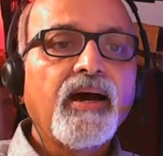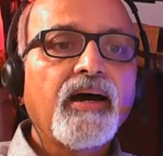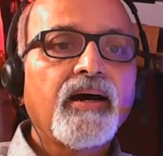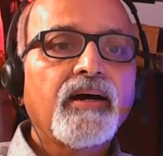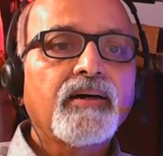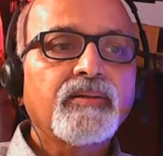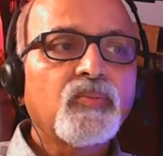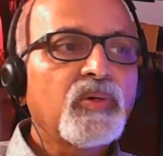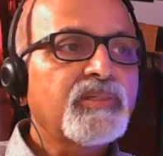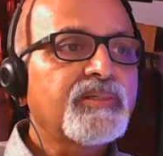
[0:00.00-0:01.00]
The
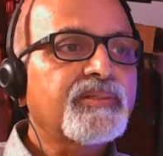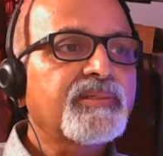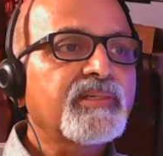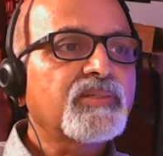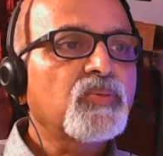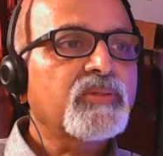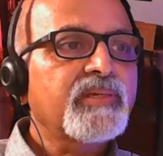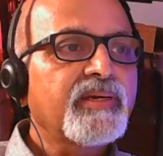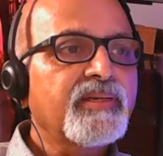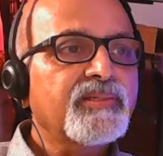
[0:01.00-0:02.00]
version 6 was
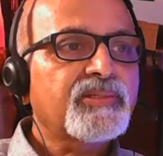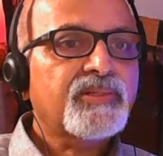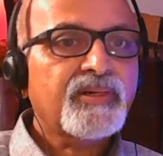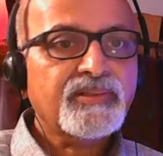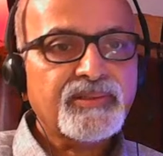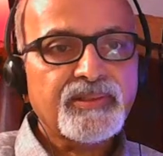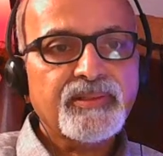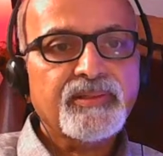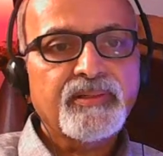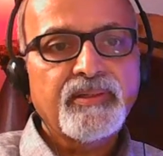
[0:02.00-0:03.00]
highly
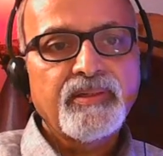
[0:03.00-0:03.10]
structured,